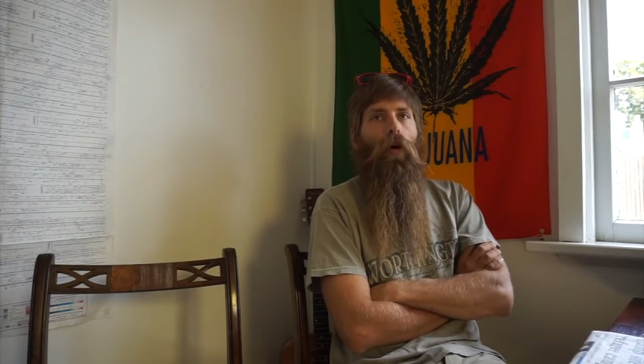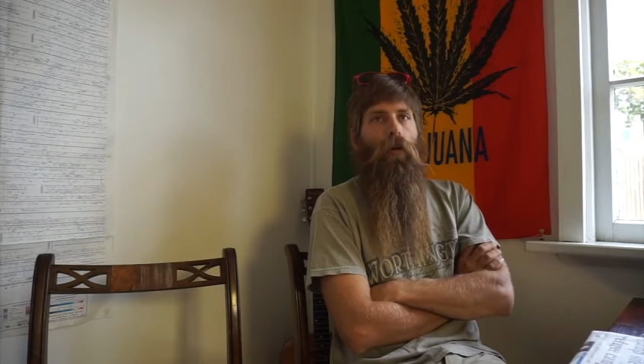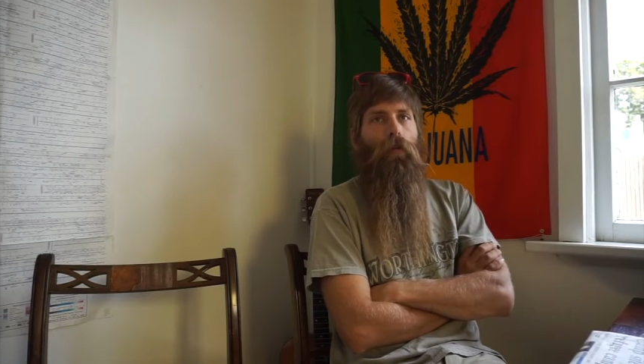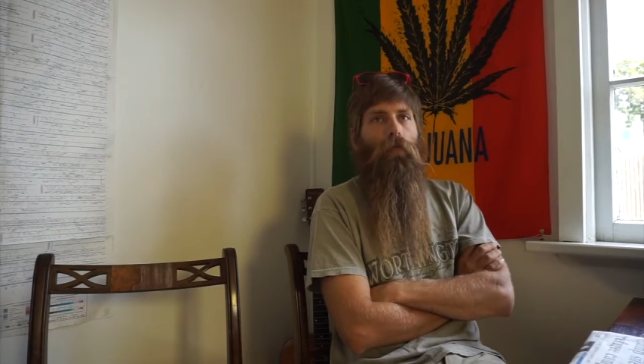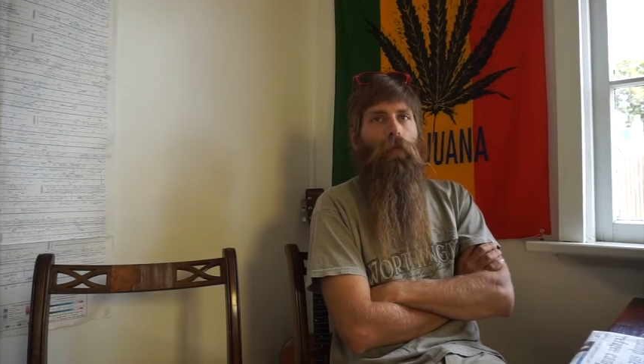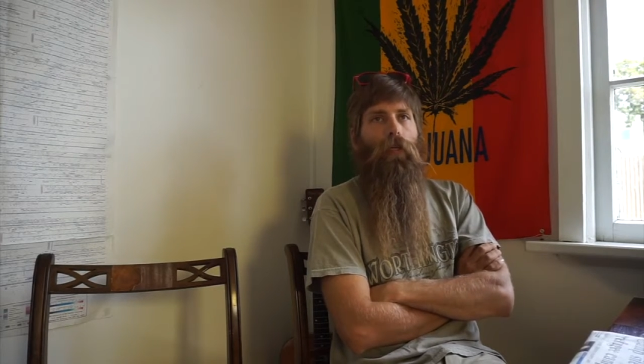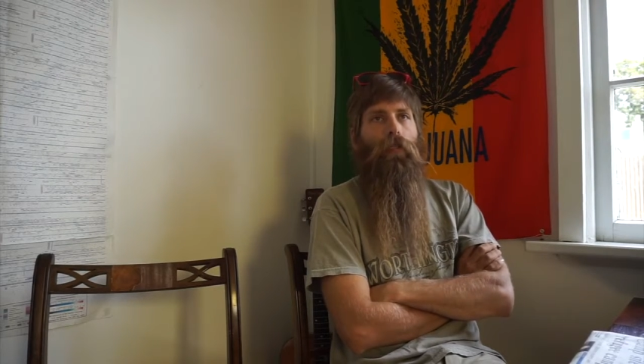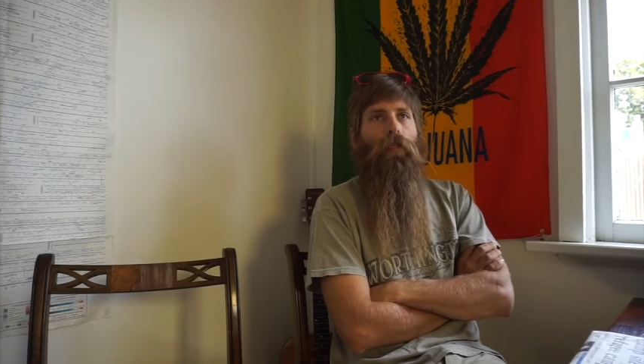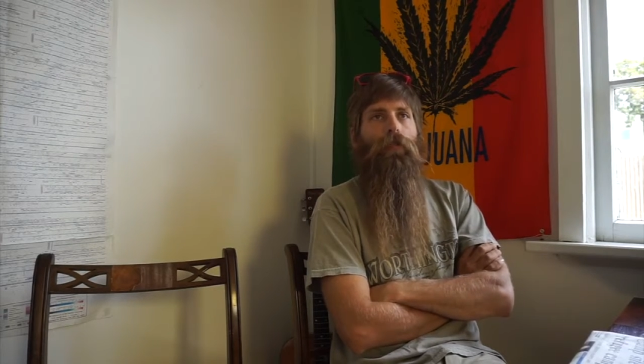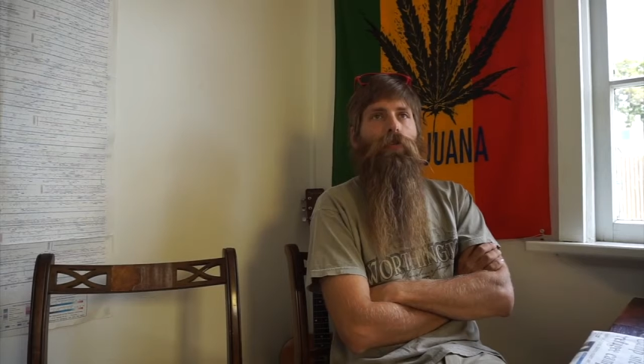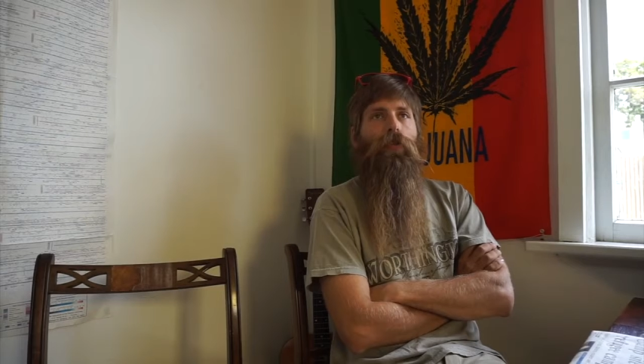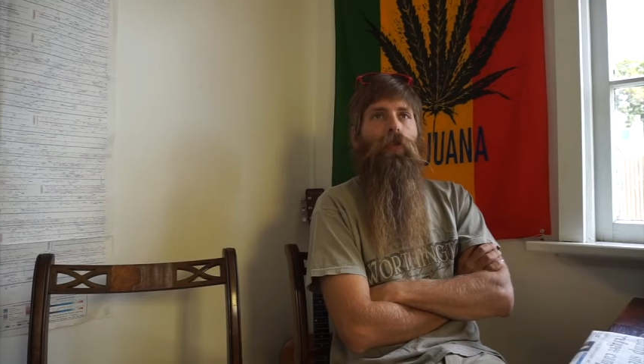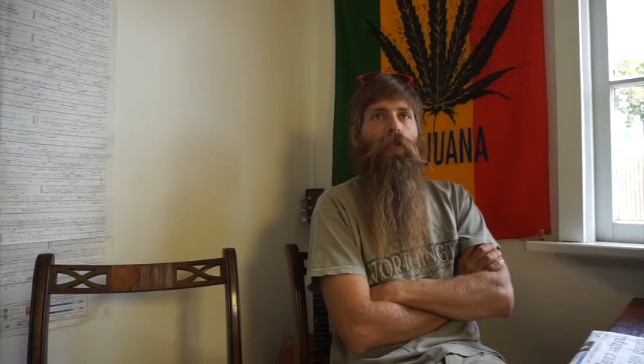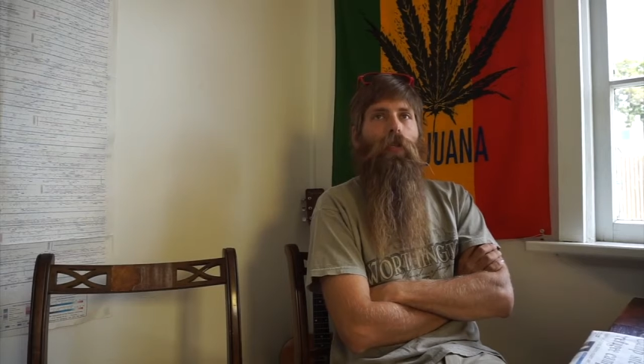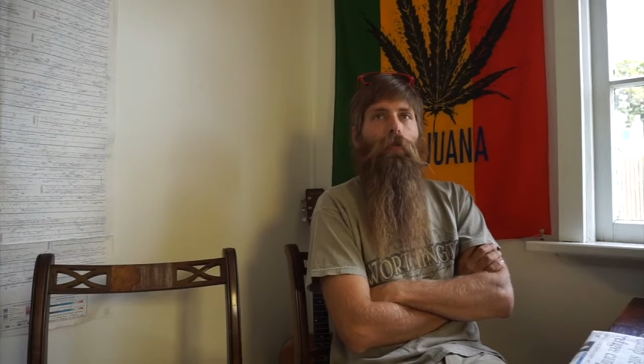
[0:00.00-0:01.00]
Well, it's
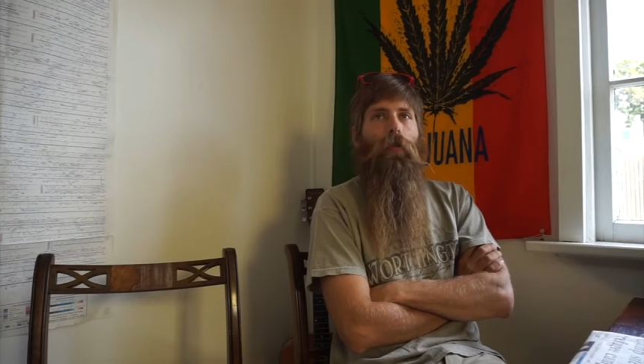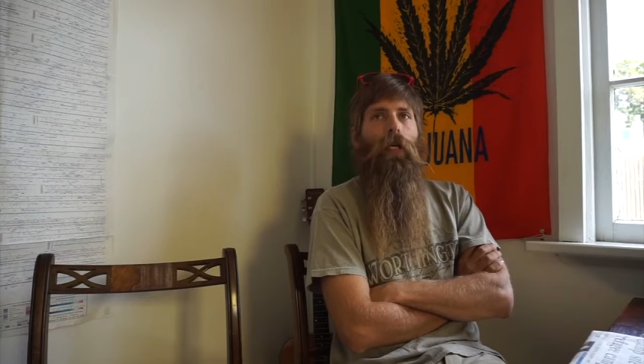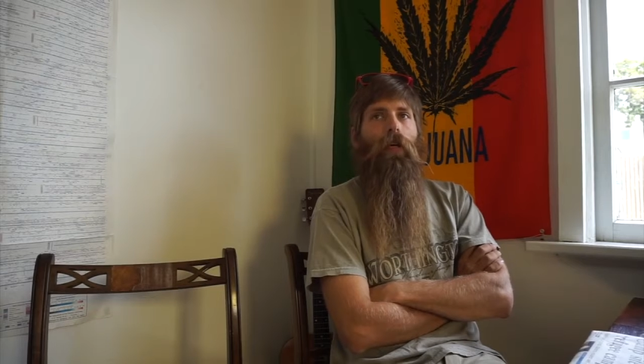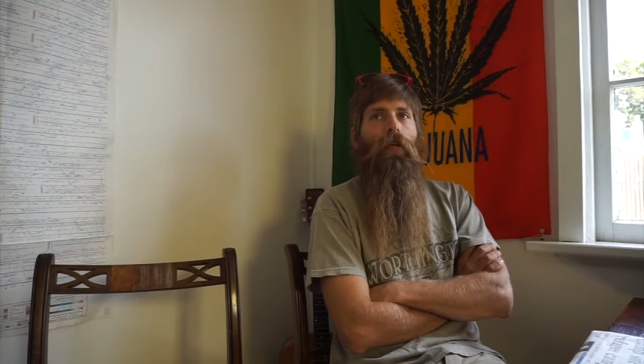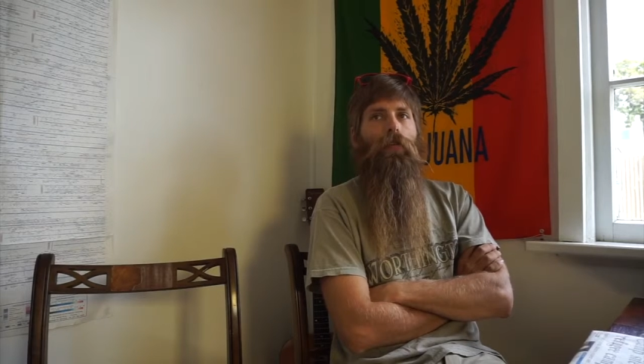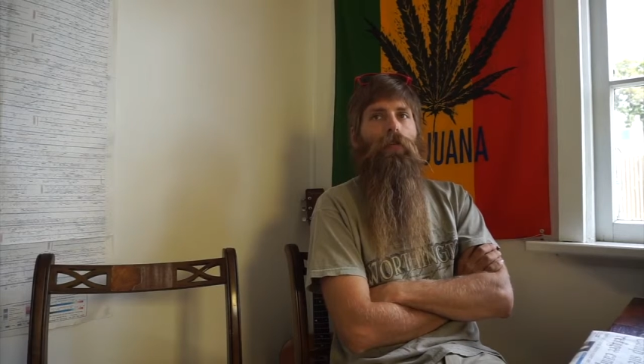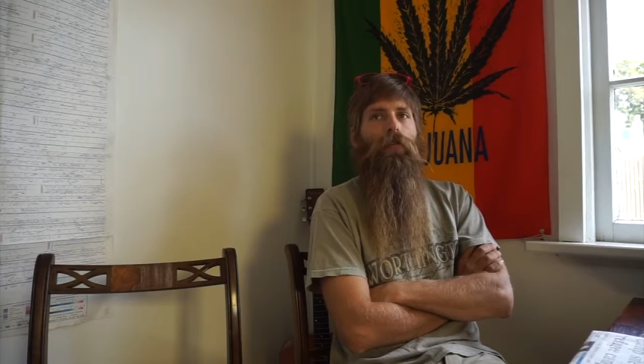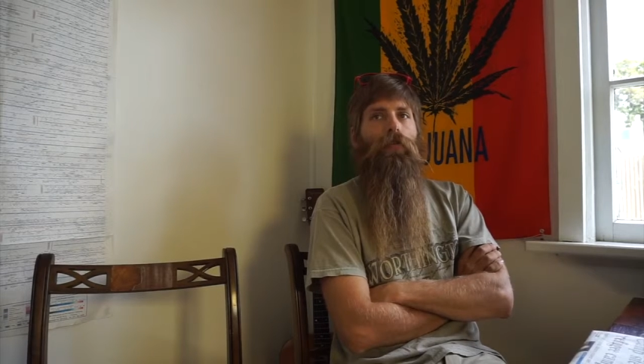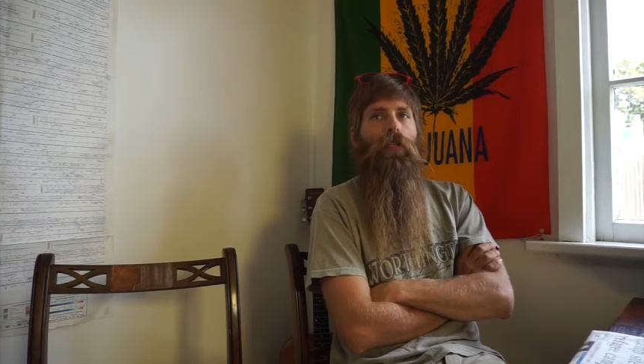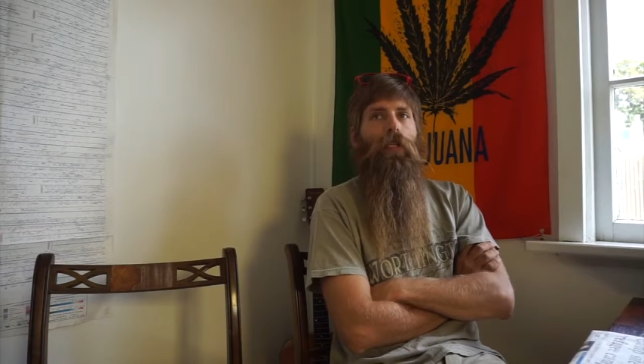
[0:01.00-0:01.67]
interesting because New